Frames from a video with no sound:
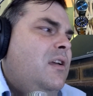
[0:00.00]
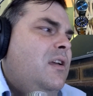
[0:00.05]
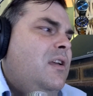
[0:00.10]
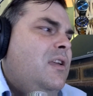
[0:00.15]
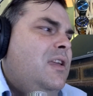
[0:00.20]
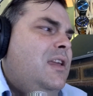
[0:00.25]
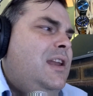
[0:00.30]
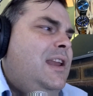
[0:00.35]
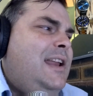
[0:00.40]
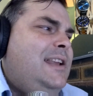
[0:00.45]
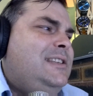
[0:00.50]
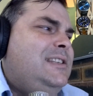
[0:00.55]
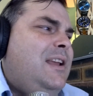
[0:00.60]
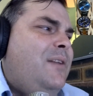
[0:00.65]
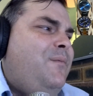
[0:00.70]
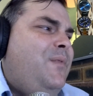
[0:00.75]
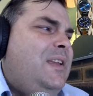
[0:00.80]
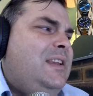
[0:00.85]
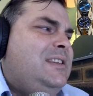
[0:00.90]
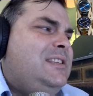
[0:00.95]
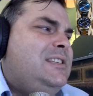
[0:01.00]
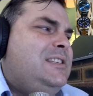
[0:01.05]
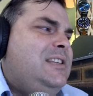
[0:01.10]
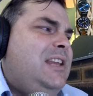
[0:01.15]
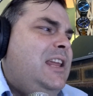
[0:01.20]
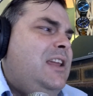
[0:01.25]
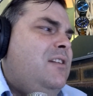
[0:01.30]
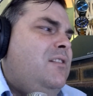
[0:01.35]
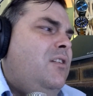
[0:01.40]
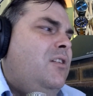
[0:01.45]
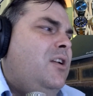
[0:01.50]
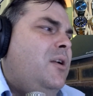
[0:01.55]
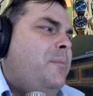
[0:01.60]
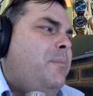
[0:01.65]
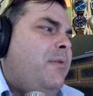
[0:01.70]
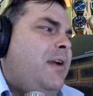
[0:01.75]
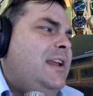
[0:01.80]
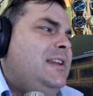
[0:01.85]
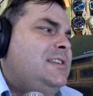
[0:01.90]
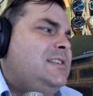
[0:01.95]
You need something steel on a
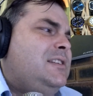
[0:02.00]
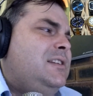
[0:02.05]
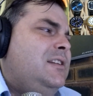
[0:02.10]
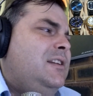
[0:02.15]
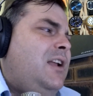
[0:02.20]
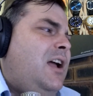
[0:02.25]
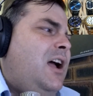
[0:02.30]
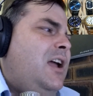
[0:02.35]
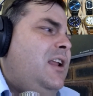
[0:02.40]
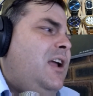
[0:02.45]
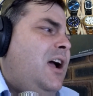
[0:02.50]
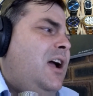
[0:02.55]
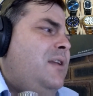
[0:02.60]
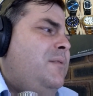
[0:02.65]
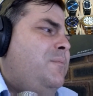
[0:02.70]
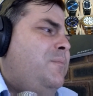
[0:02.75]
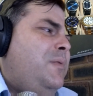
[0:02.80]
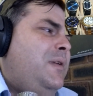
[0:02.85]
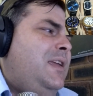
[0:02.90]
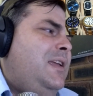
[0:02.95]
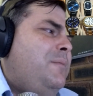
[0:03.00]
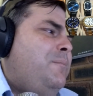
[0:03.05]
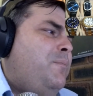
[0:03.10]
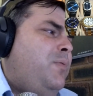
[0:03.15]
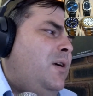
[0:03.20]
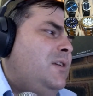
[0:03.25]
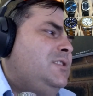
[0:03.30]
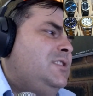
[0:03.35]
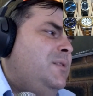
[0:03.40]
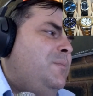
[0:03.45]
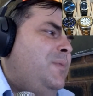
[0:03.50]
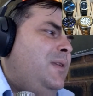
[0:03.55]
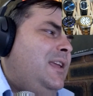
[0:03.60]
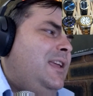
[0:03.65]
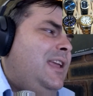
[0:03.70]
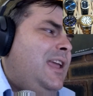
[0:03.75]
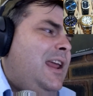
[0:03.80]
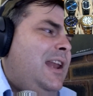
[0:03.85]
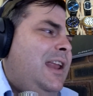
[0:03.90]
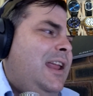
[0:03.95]
bracelet. I'd be possibly
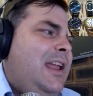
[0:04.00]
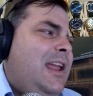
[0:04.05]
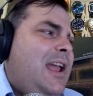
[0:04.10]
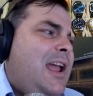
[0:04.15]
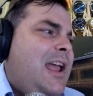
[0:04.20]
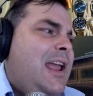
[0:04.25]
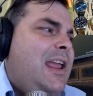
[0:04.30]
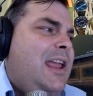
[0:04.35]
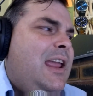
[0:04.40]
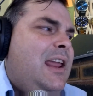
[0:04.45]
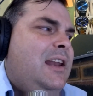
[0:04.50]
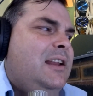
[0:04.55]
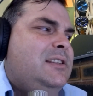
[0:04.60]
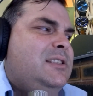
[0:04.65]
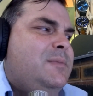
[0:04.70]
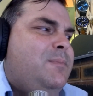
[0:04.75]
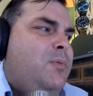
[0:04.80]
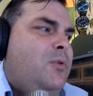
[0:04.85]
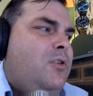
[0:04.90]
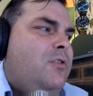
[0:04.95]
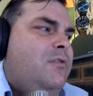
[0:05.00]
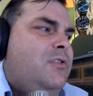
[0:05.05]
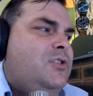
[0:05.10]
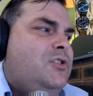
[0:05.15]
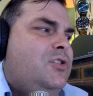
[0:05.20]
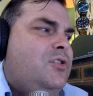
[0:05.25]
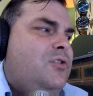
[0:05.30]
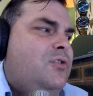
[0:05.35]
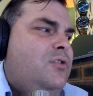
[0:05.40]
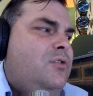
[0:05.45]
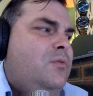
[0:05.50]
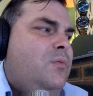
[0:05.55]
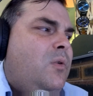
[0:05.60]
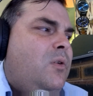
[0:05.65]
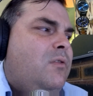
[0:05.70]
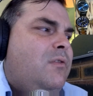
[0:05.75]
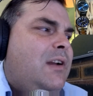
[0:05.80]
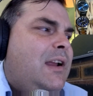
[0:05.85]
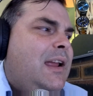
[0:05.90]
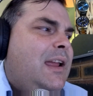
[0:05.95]
getting an Explorer 2
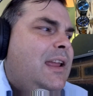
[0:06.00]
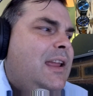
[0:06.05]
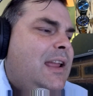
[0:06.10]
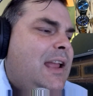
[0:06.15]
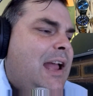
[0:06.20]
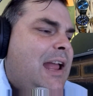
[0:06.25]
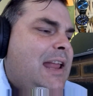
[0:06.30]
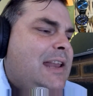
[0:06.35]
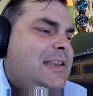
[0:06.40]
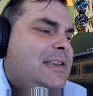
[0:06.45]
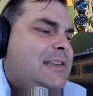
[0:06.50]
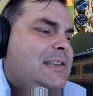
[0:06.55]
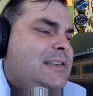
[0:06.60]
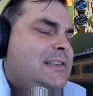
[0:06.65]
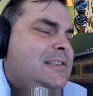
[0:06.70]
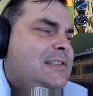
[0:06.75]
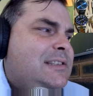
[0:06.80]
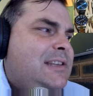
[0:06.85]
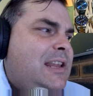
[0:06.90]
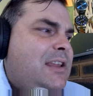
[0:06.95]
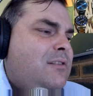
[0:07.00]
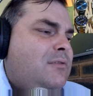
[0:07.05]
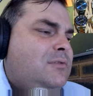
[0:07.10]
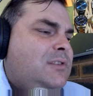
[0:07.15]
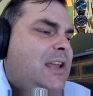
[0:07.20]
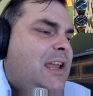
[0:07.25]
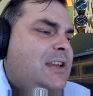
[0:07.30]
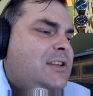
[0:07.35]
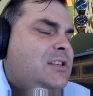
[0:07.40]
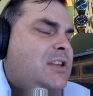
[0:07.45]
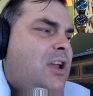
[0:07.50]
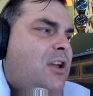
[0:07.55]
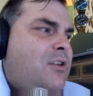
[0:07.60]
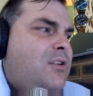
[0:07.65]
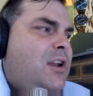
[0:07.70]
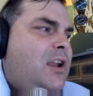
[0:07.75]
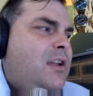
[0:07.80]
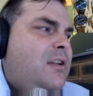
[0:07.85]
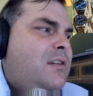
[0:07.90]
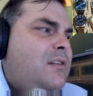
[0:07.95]
or a steel
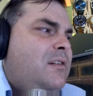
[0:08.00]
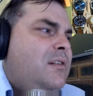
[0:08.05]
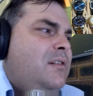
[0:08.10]
Daytona.